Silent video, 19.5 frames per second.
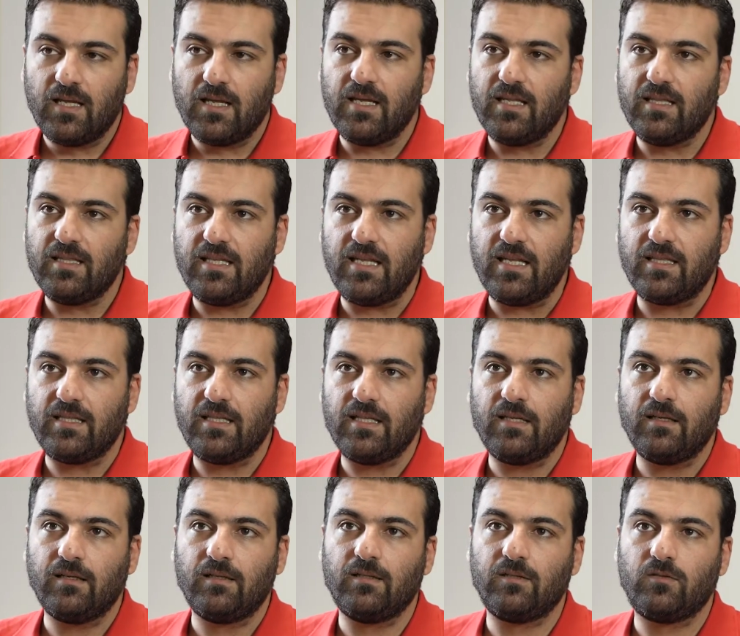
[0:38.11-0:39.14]
Indeed,
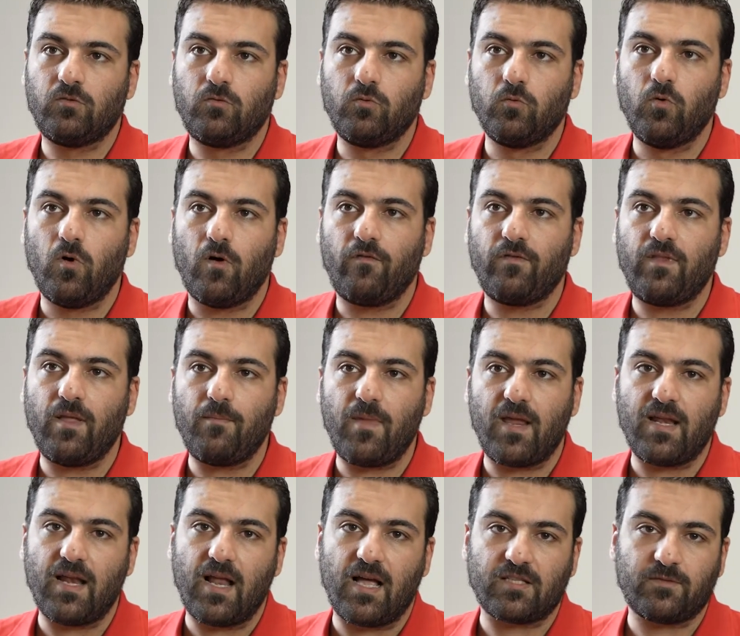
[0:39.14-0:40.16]
two of the
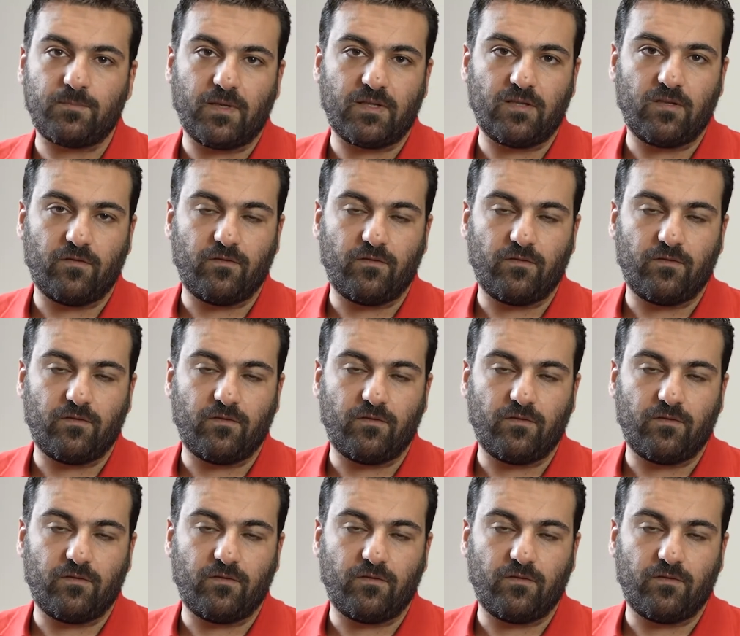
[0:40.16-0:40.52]
main aspects